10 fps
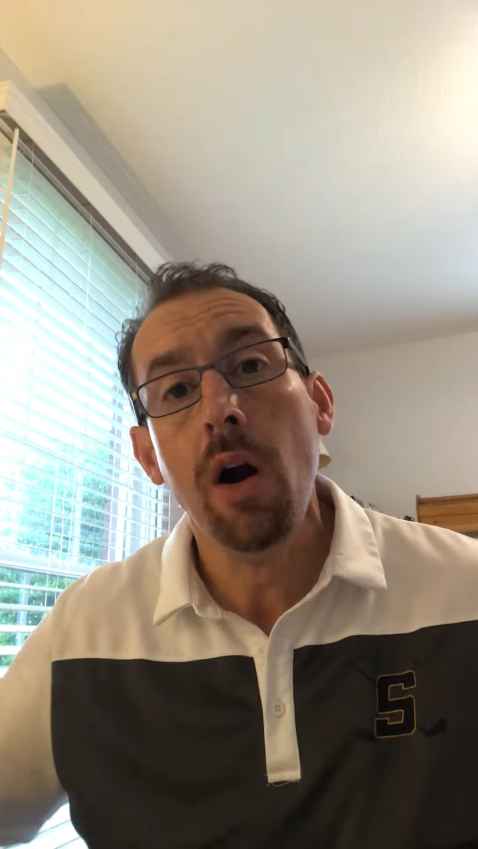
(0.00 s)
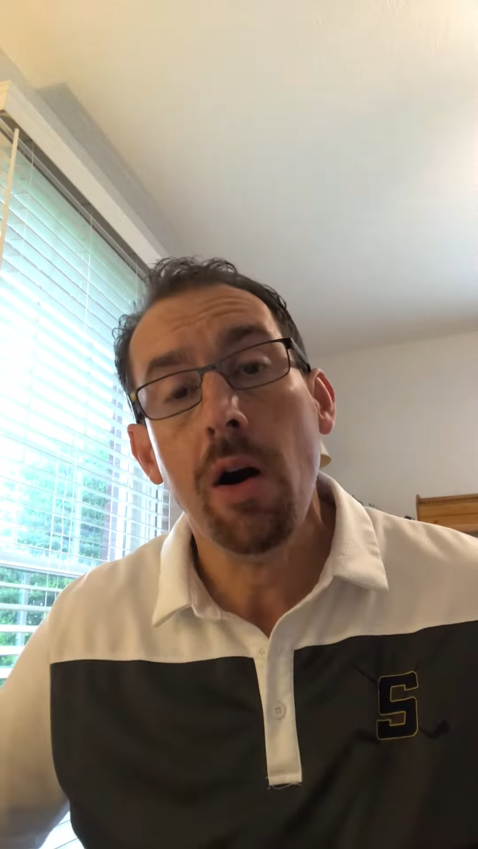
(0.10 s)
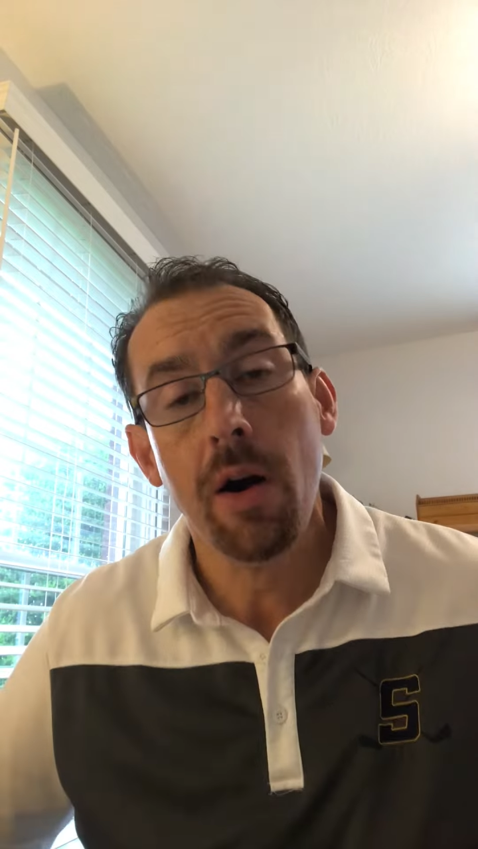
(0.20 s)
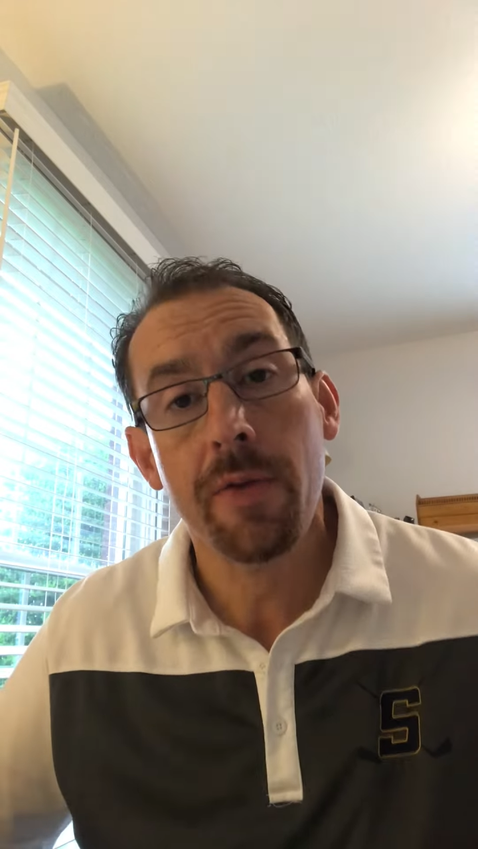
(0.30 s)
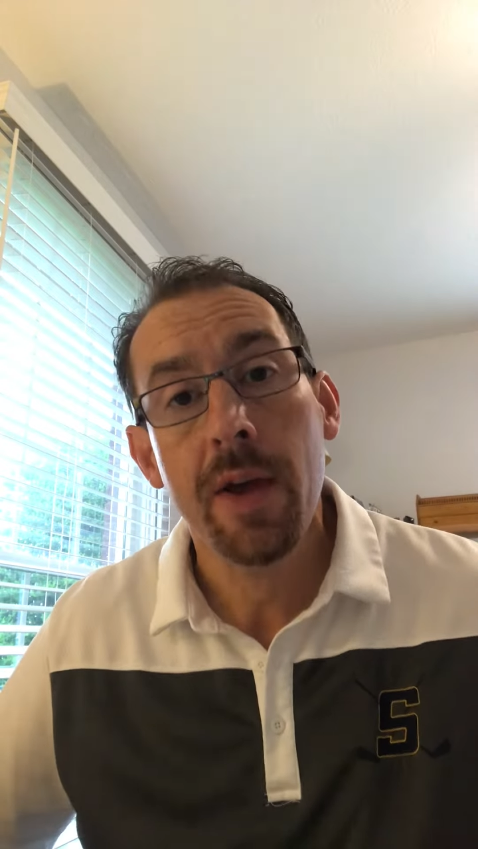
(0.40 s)

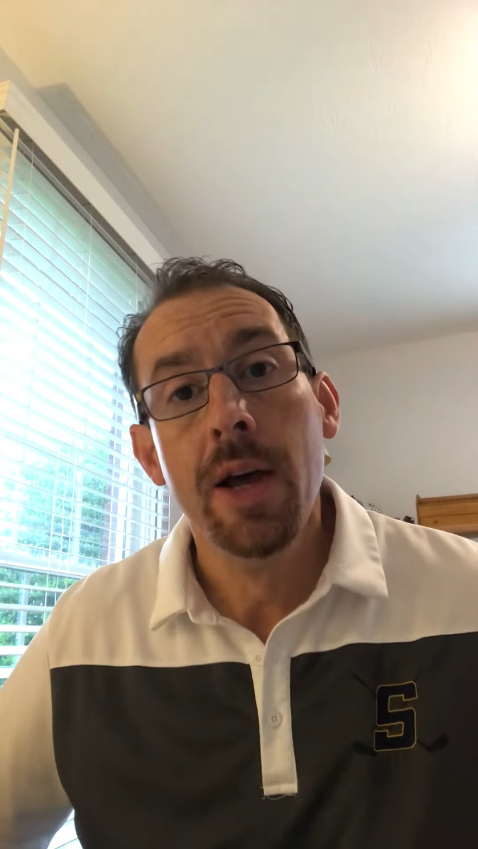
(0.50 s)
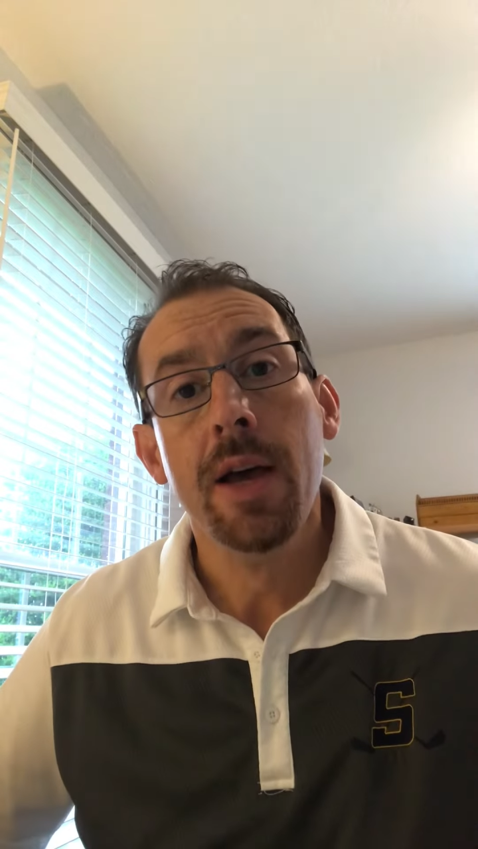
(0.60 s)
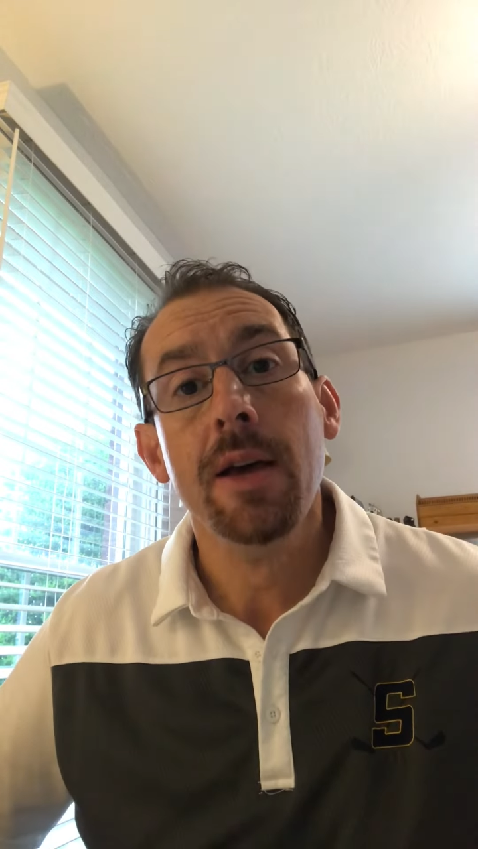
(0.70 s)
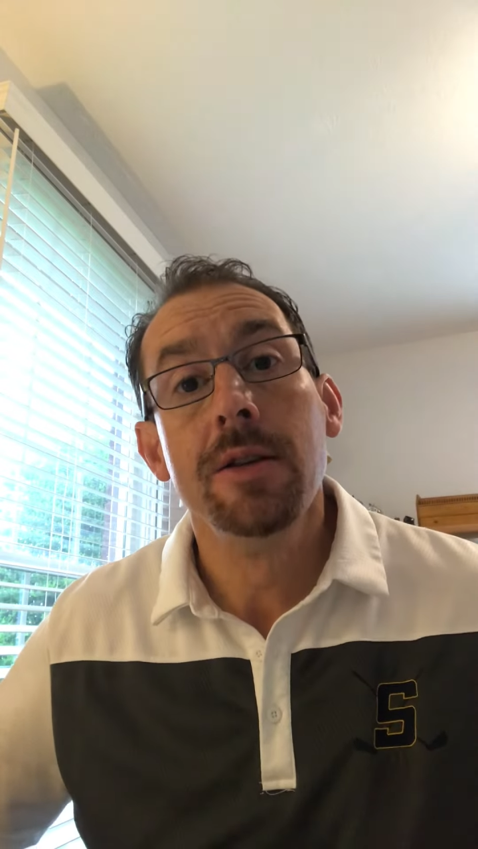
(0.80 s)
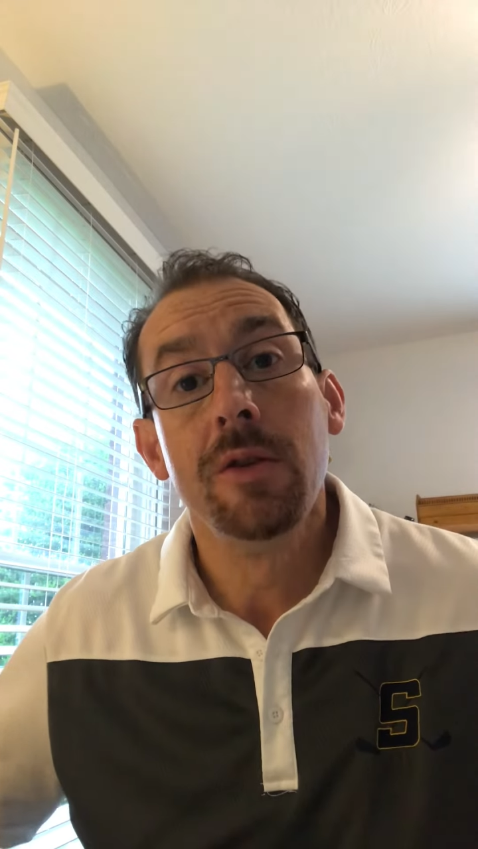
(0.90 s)
earth
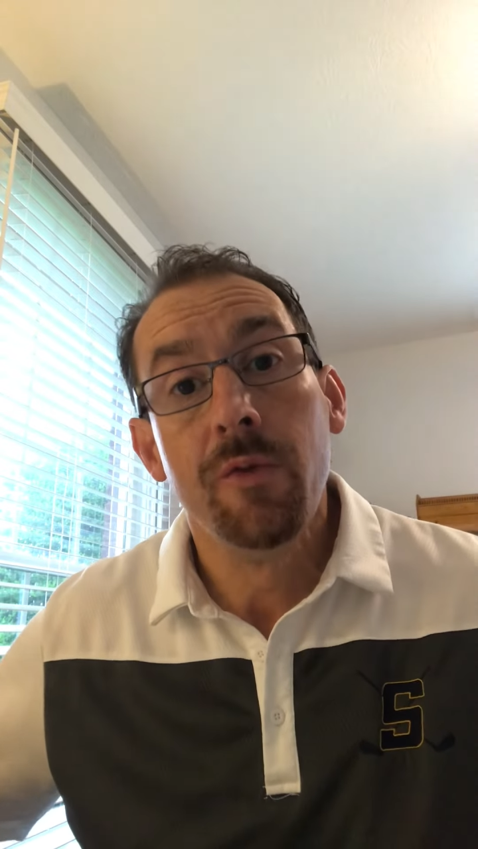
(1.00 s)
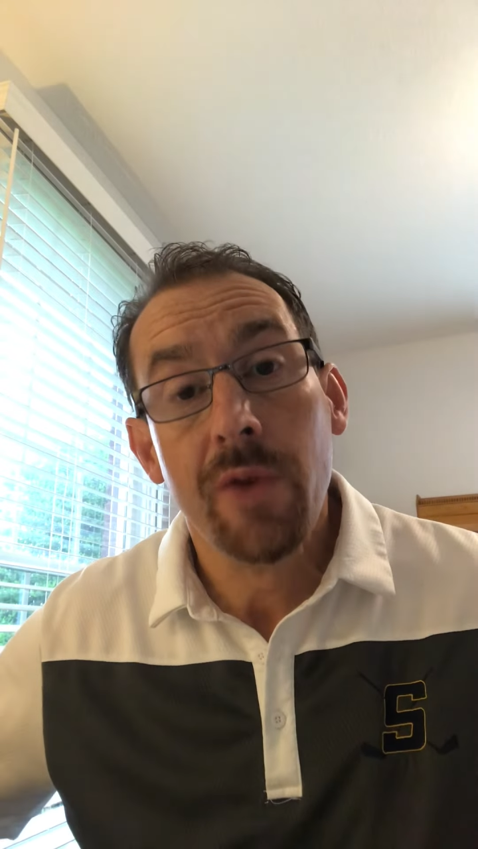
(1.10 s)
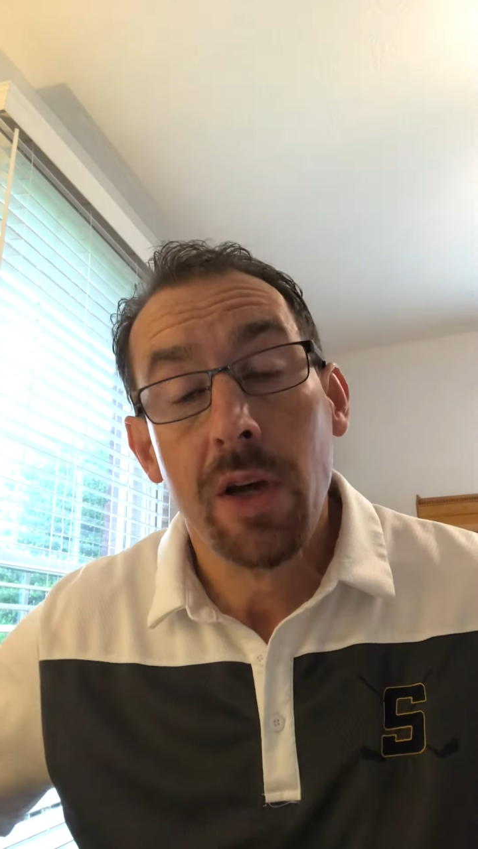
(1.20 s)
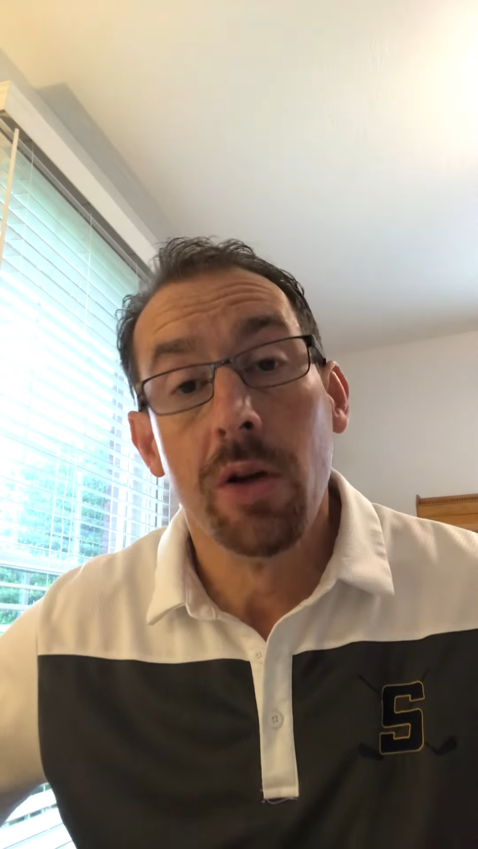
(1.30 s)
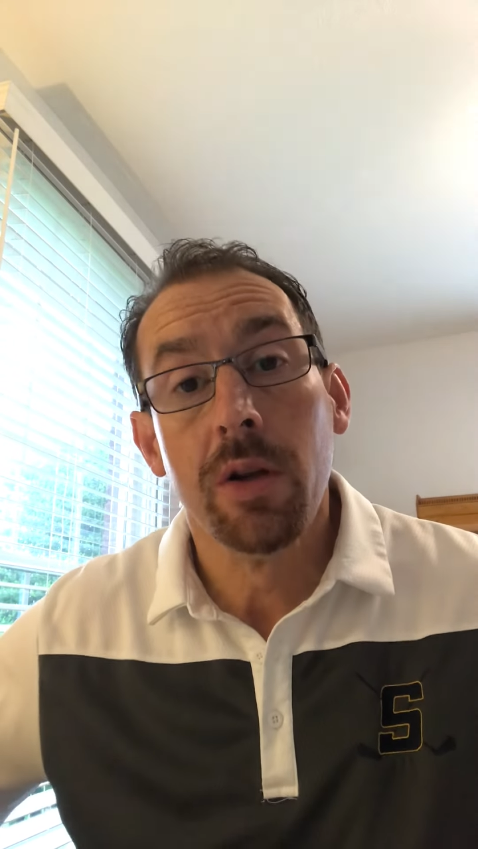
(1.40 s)
is
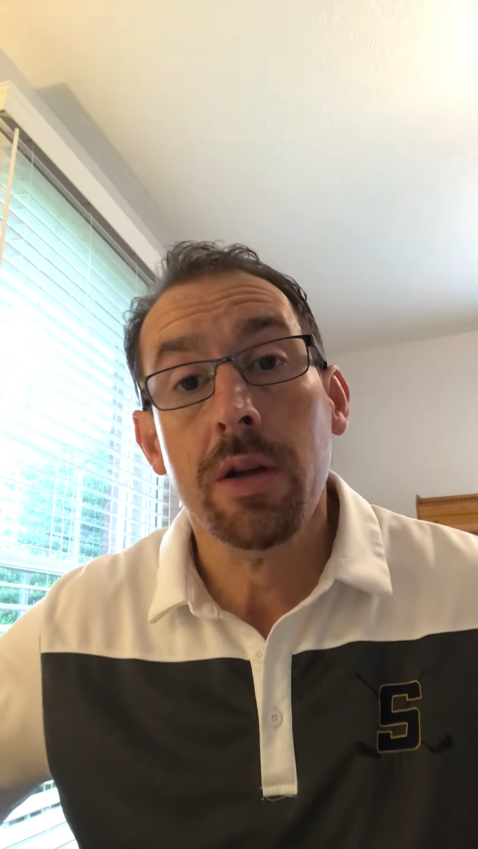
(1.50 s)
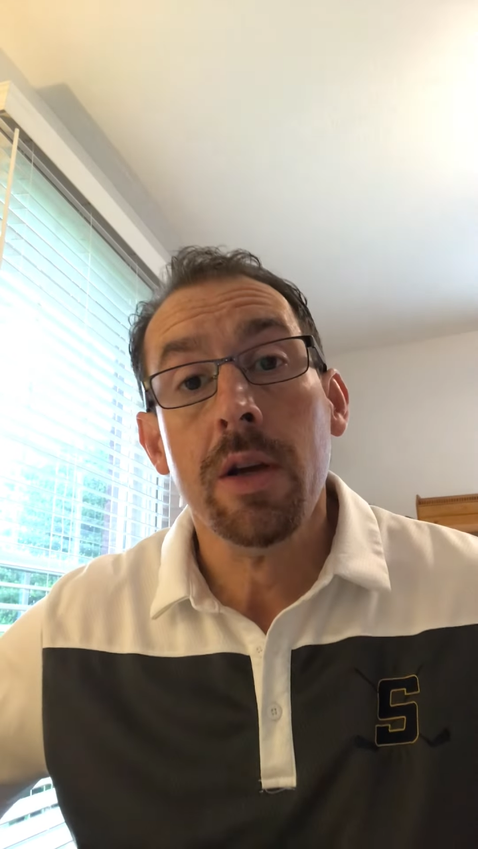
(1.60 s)
filled